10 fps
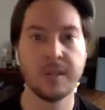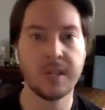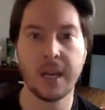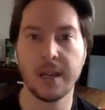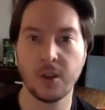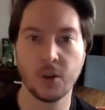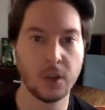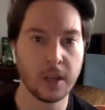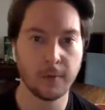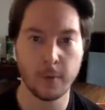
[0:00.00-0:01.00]
stating that you're
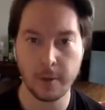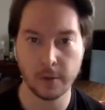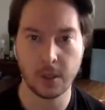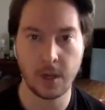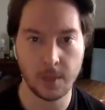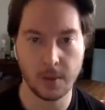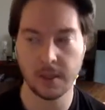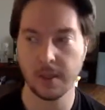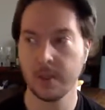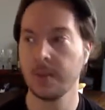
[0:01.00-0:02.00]
looking for people to talk about
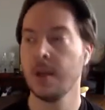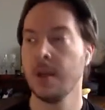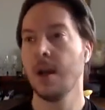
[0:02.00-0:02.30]
this.